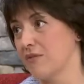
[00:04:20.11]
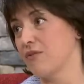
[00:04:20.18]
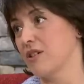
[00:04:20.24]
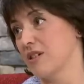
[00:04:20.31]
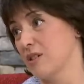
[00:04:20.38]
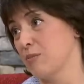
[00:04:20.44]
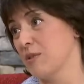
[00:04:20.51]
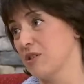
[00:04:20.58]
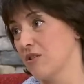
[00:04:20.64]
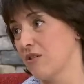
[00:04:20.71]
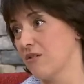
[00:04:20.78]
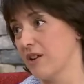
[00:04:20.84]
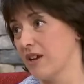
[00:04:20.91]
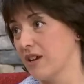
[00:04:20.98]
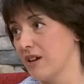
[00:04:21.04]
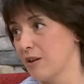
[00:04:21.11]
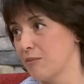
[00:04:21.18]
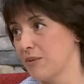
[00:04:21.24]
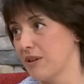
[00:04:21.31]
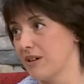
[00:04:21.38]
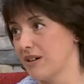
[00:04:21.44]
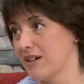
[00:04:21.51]
the first expression wrinkle
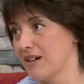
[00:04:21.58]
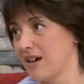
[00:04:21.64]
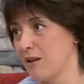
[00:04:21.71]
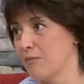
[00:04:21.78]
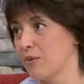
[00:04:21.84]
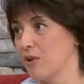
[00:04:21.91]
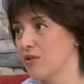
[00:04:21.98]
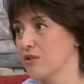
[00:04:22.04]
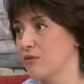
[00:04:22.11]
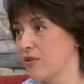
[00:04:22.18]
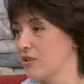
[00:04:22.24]
appear and products,